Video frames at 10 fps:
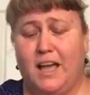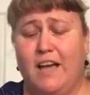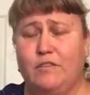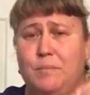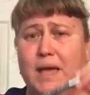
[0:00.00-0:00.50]

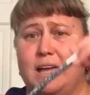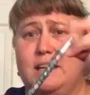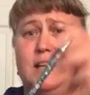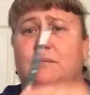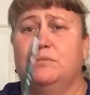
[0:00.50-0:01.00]
have a pen
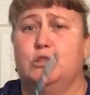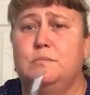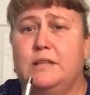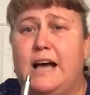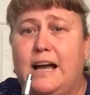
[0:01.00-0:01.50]
in Bloom
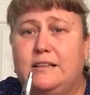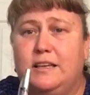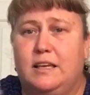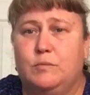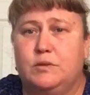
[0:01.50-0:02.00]
Black that
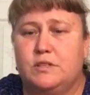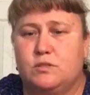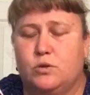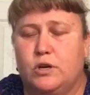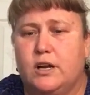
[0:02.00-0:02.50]
came with this
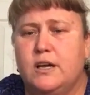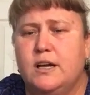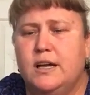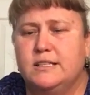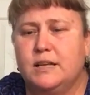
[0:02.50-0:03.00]
order.
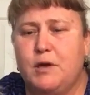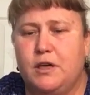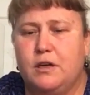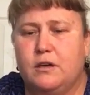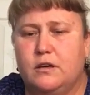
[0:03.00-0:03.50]
It's like
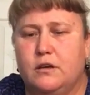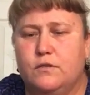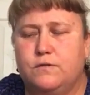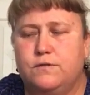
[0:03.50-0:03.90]
my uh,